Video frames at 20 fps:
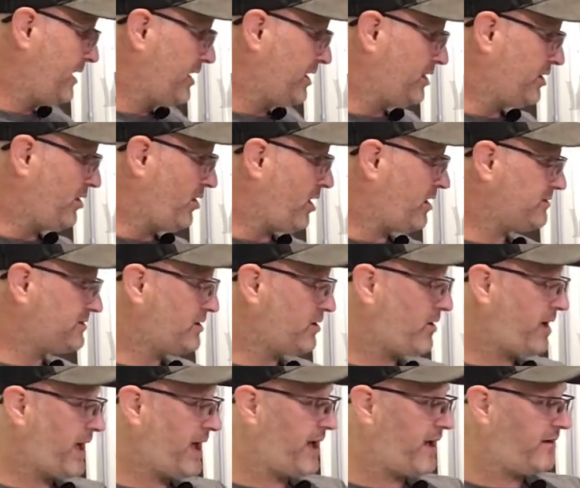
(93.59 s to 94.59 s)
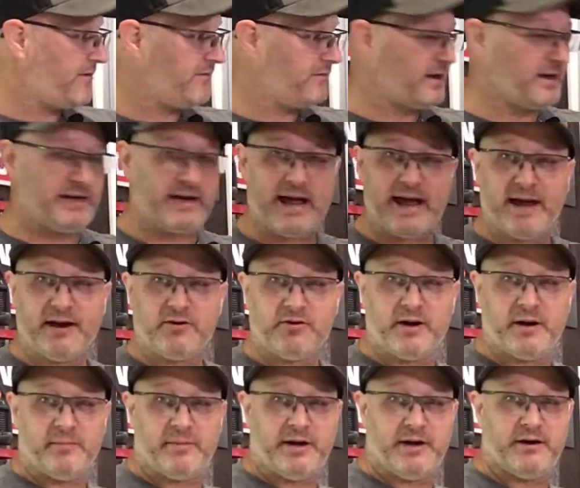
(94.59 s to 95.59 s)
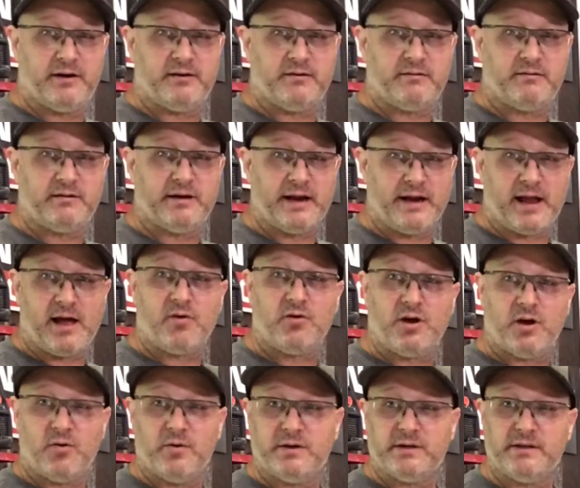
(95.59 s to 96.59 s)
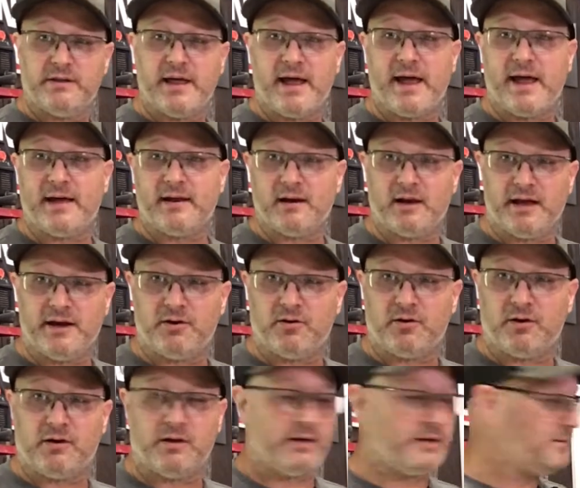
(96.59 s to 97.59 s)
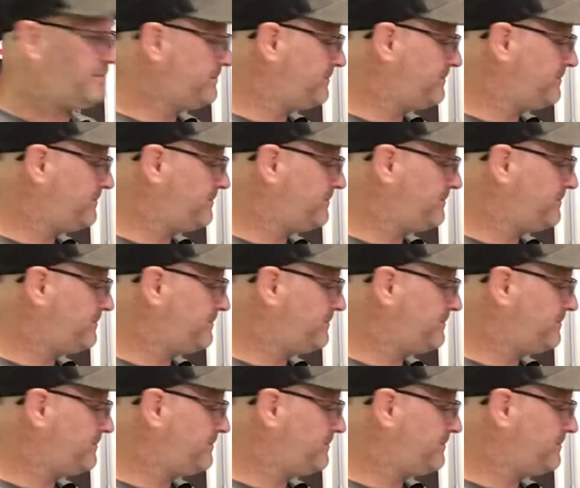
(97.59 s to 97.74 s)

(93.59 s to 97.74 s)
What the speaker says: You also have a diagram here, and I'll go into that later on.